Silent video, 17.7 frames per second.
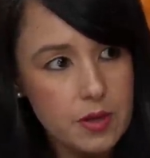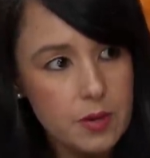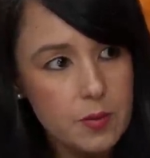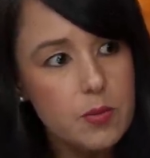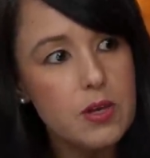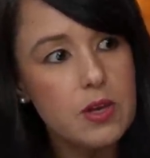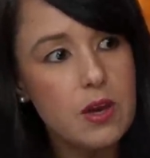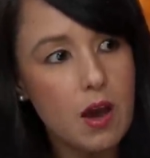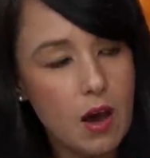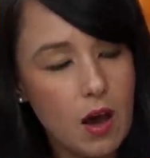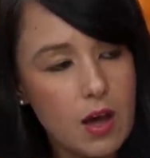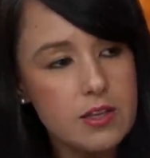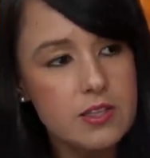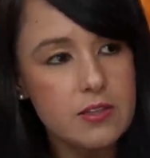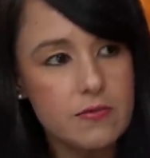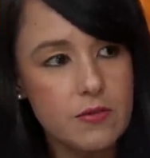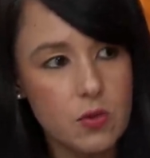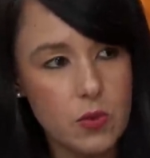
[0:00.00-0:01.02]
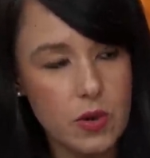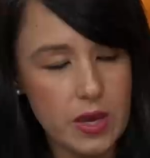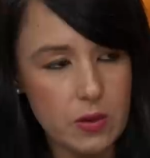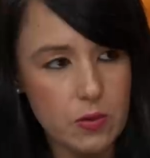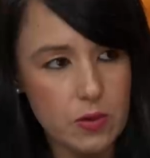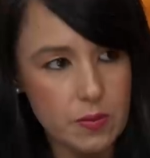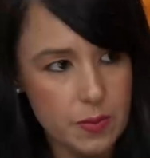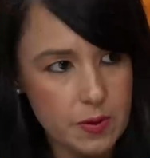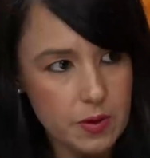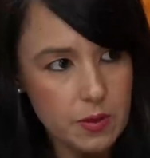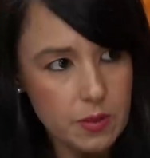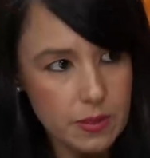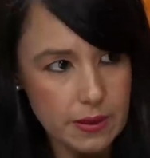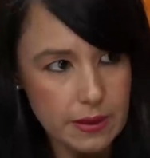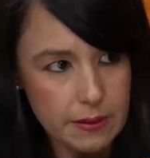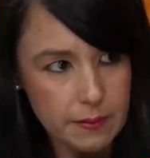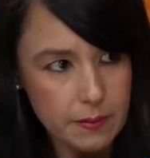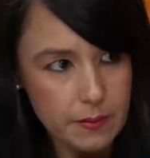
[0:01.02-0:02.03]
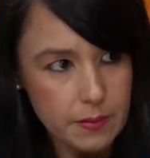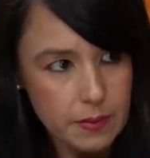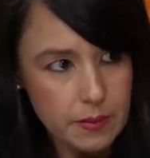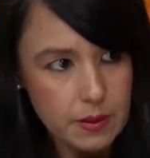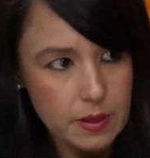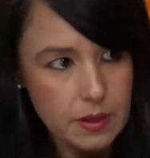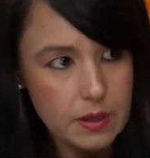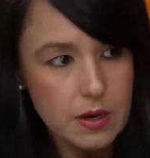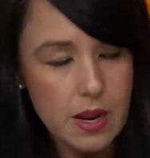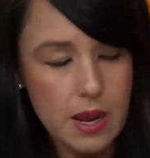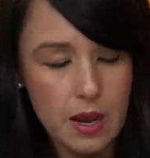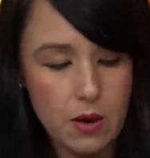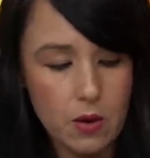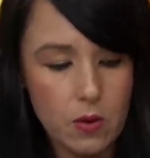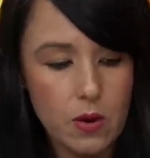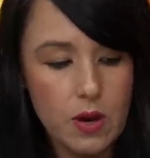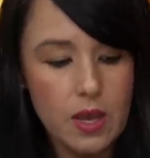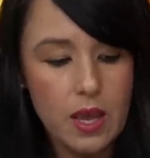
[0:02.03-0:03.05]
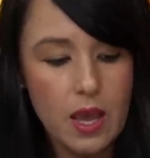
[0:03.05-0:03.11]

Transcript: because of the way we build them right now